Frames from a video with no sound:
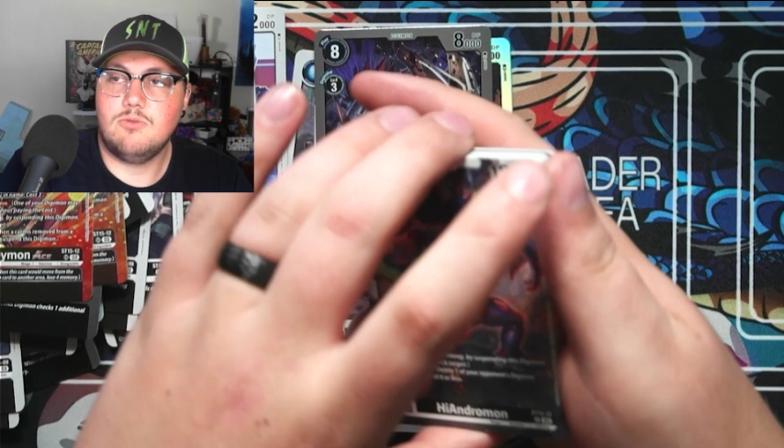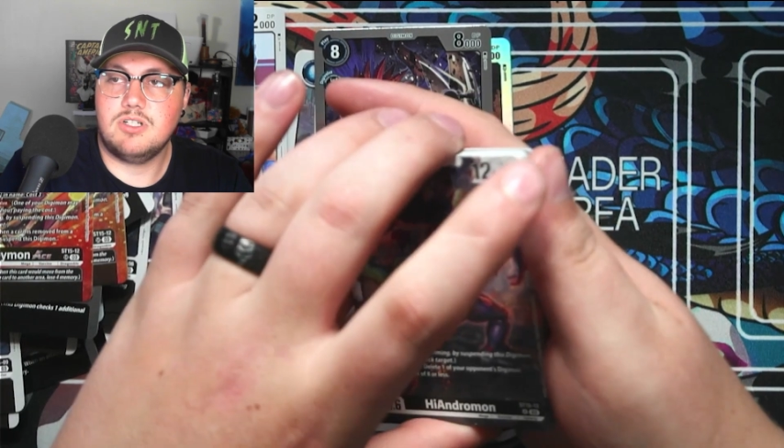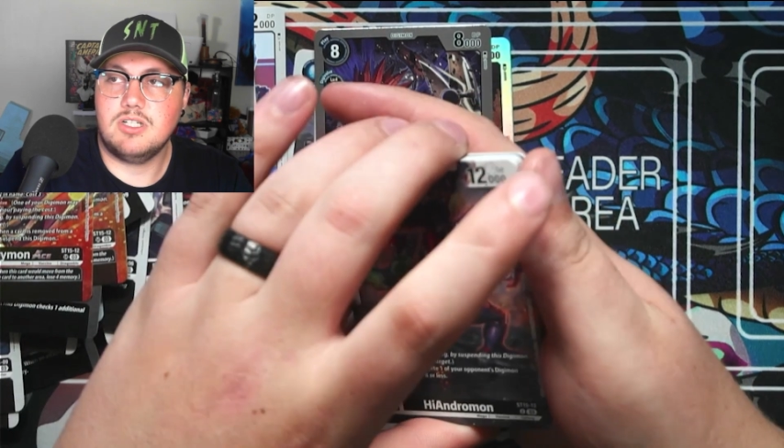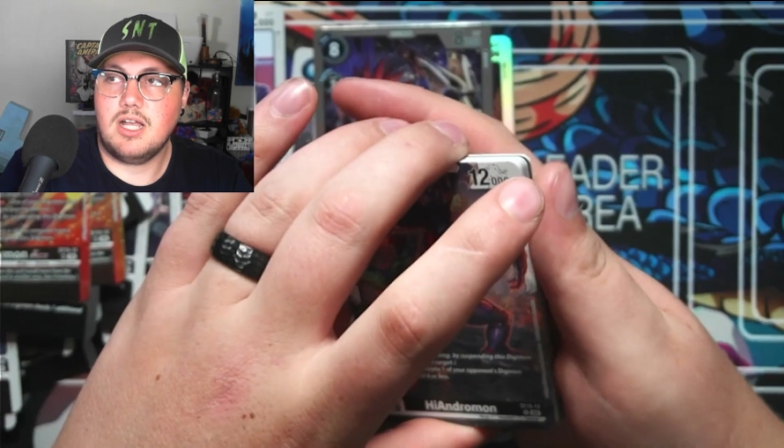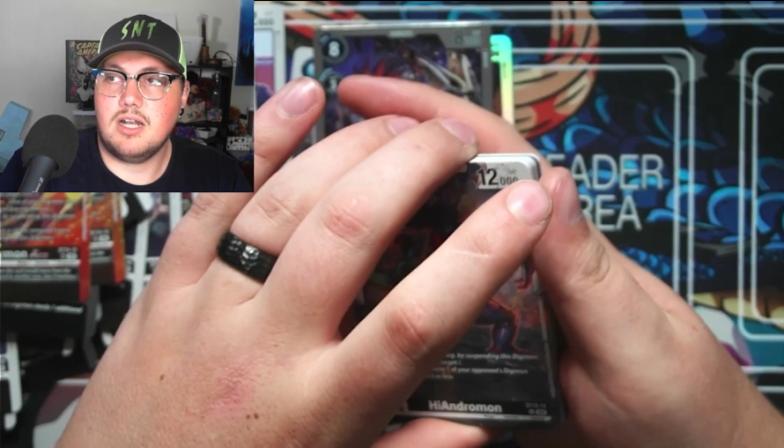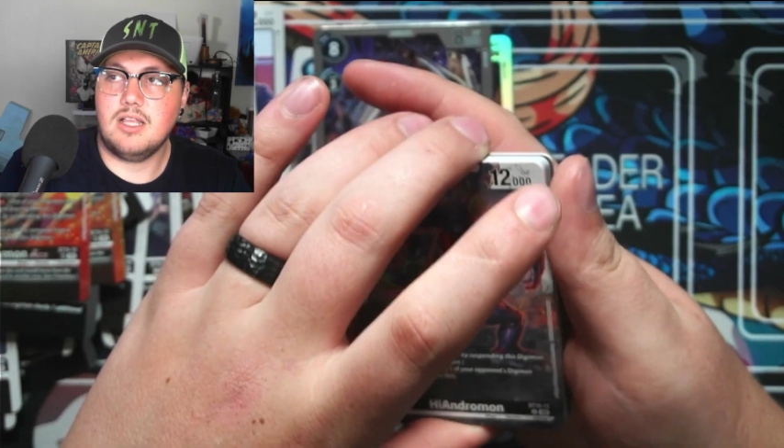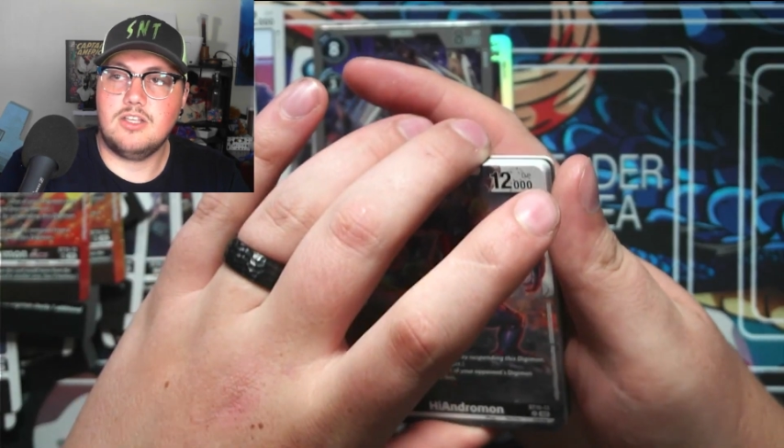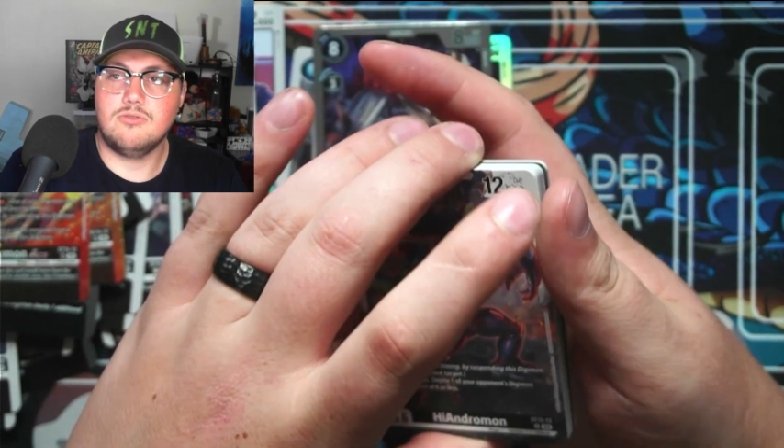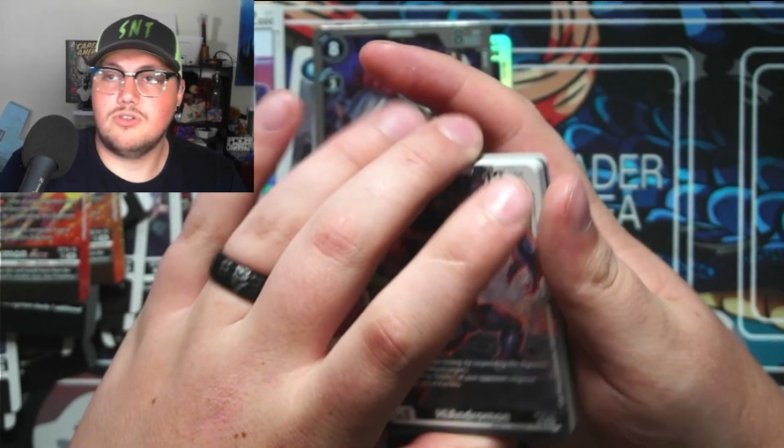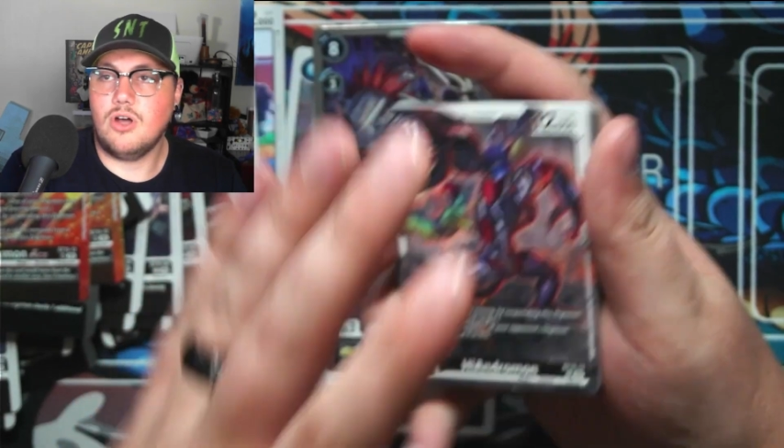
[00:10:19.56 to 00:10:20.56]
which is kind of like
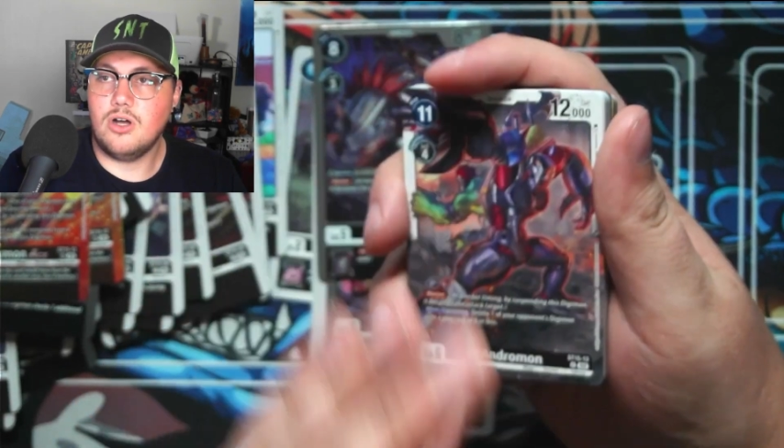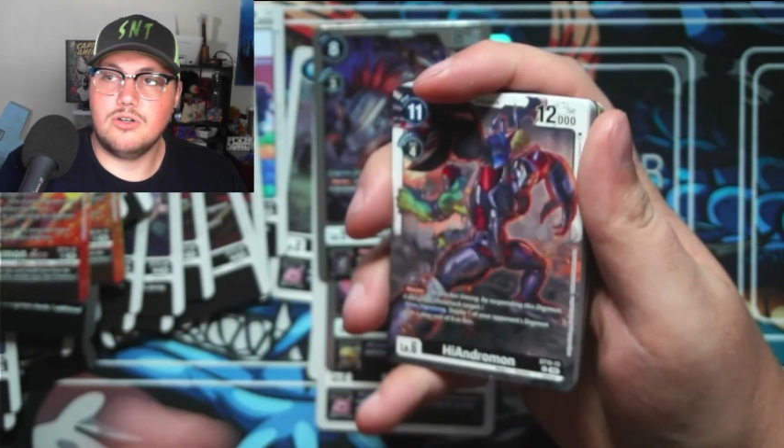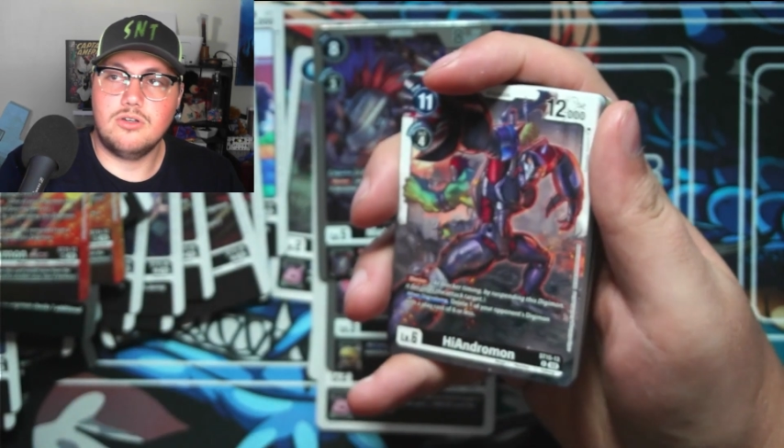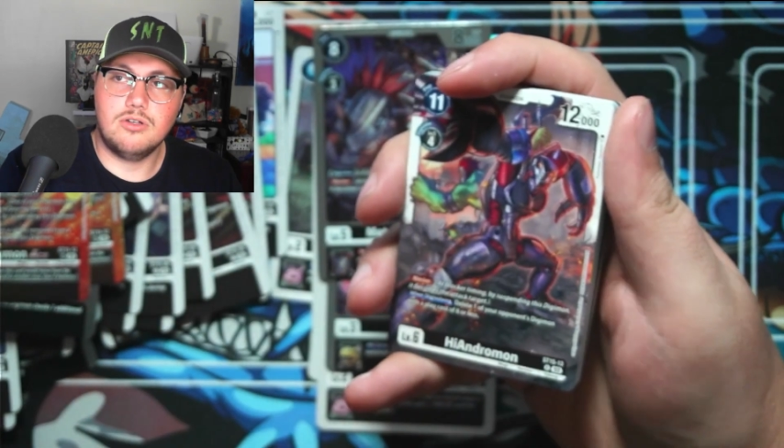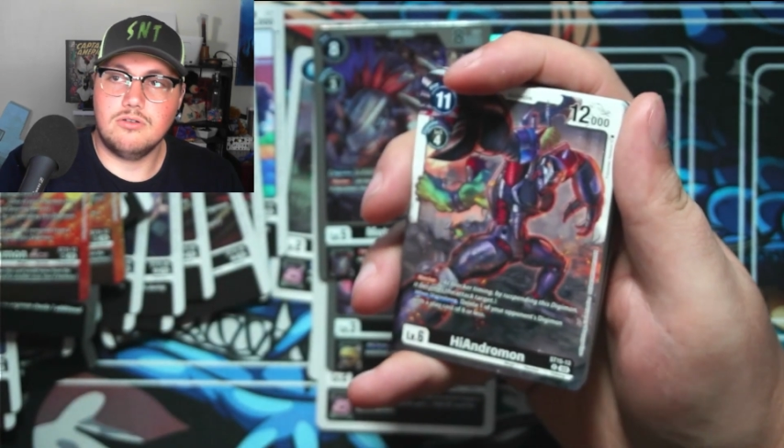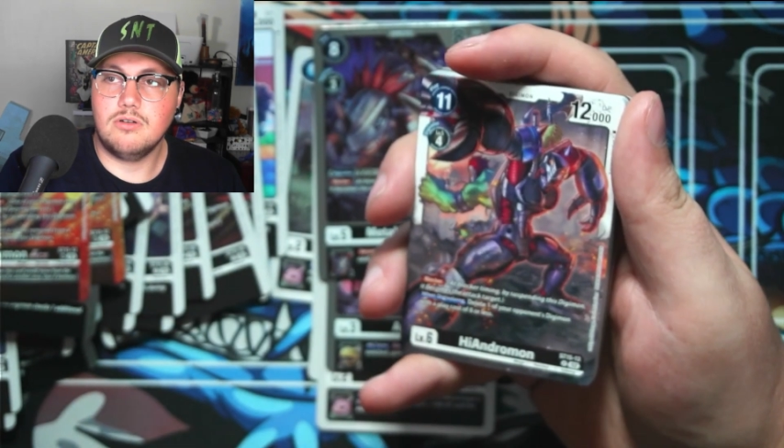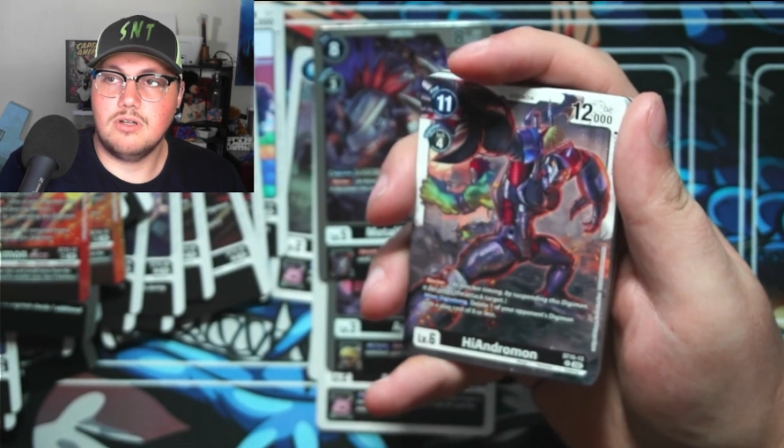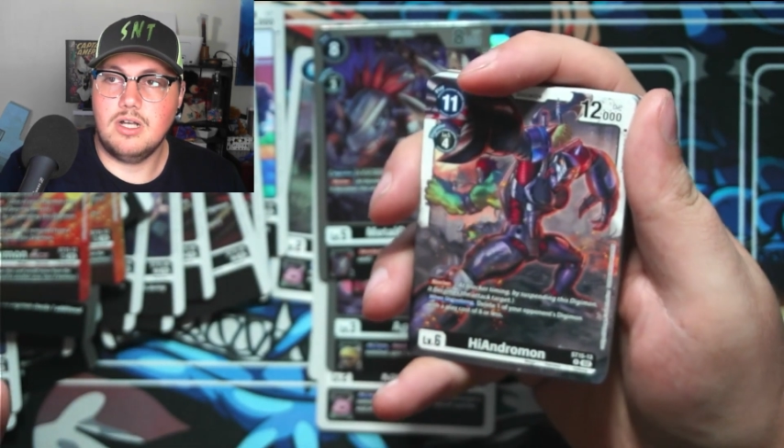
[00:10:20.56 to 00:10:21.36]
your Dawn or your